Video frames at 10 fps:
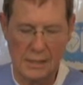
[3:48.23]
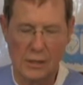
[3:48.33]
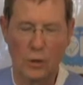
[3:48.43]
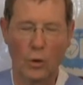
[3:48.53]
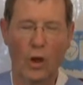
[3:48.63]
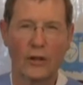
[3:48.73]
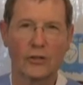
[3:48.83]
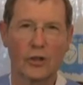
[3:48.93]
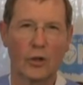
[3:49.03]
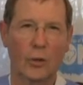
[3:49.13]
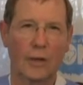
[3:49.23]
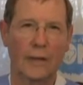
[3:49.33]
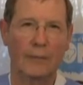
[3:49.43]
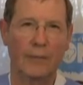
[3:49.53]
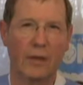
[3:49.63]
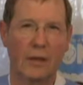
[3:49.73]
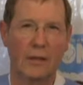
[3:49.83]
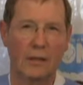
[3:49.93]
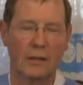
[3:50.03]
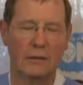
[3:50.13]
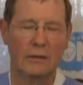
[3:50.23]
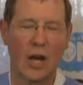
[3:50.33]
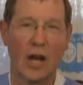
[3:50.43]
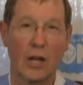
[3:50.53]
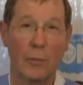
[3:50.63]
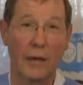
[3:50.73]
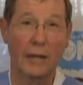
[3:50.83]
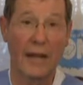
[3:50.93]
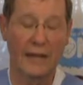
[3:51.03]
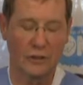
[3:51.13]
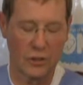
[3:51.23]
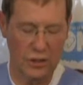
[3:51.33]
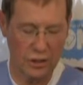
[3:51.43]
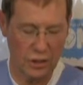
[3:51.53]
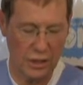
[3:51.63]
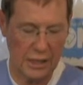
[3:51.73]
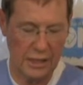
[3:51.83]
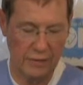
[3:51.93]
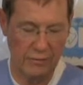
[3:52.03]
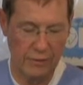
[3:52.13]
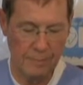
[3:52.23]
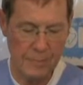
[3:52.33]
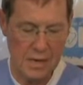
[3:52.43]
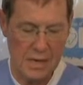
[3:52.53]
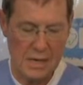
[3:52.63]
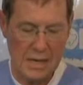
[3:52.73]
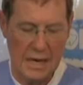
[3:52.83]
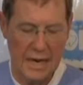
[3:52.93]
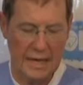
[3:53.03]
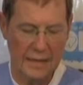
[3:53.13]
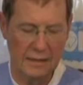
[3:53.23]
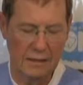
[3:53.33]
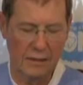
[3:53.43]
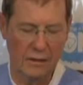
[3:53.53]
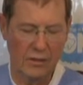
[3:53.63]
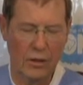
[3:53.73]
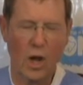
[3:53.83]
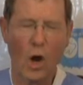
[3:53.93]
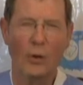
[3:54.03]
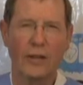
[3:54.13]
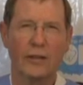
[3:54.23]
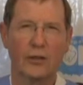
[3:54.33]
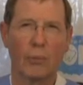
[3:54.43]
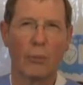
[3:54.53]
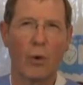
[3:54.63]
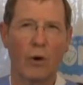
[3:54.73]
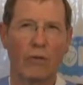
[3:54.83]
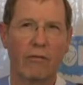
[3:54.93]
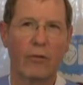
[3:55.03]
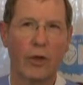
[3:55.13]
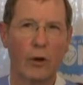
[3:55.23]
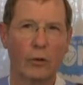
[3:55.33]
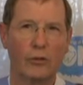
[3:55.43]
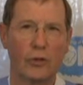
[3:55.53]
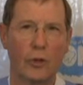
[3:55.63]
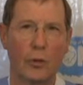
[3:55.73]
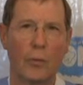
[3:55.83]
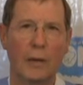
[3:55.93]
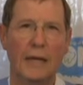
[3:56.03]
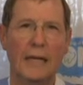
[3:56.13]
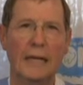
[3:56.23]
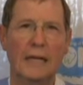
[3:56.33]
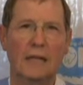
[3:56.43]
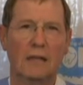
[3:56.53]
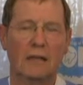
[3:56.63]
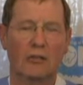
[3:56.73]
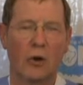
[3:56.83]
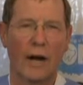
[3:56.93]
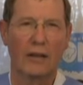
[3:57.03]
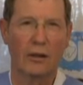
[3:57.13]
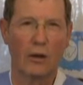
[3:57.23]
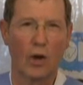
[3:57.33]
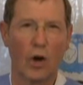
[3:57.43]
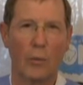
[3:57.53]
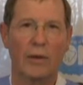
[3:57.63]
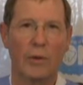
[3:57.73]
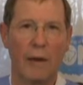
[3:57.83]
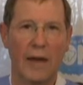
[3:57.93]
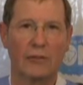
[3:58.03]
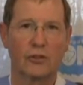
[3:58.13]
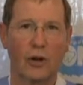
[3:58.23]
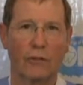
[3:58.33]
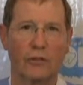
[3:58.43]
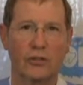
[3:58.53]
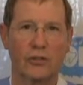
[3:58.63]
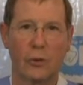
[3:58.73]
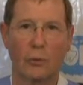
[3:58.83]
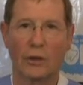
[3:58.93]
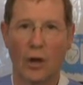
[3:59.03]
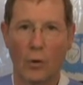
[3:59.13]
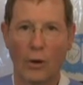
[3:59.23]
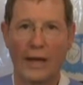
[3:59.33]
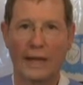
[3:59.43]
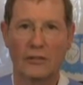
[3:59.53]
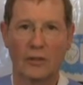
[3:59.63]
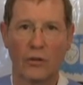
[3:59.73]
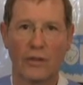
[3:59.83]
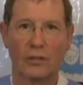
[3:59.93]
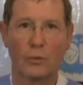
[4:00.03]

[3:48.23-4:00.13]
You'll also document the anesthesia you give, and the coding is important for those who will be trying to determine the amount of services that we donate. So this is